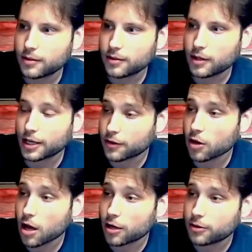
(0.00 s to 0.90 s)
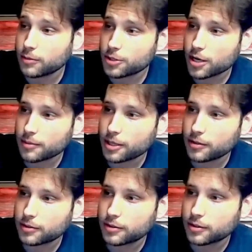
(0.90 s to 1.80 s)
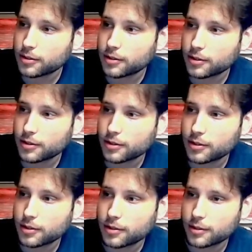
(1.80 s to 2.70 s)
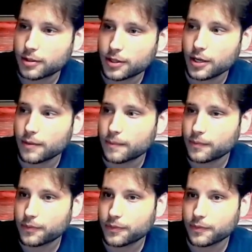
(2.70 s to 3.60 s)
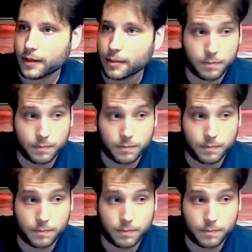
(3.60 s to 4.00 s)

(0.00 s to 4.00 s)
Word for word: Like in the locker room, you're talking about. That's why they're wearing big ass goggles. I'm,